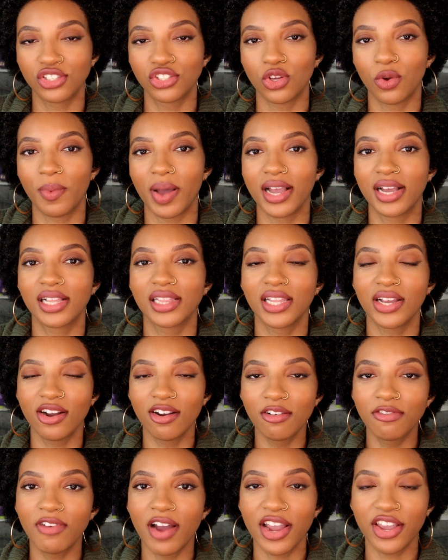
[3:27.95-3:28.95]
So by
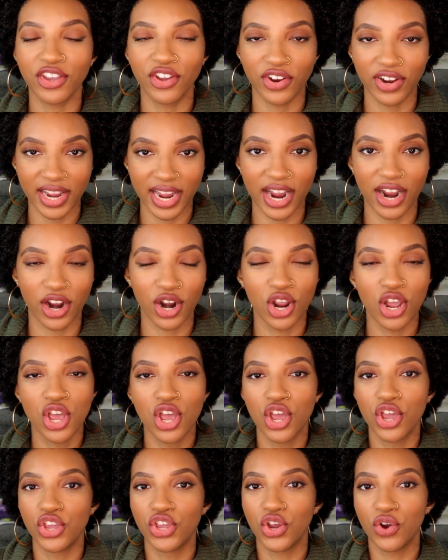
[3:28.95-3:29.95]
clarifying your hair,
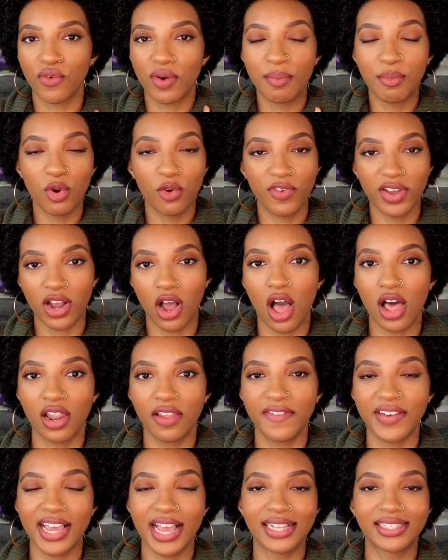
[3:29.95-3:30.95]
you're removing all
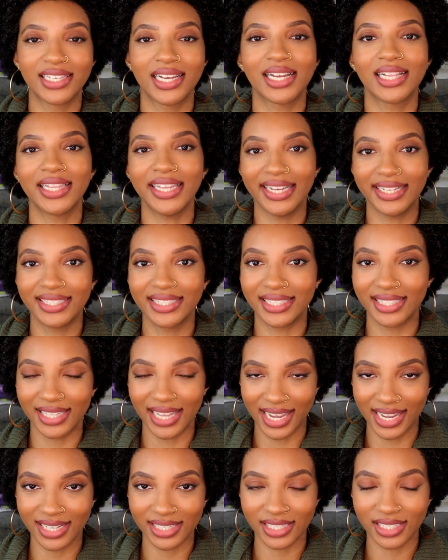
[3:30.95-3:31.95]
of it. It's a clean
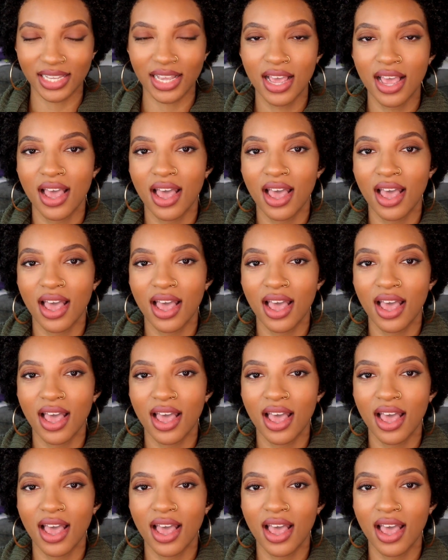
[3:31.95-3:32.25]
slate.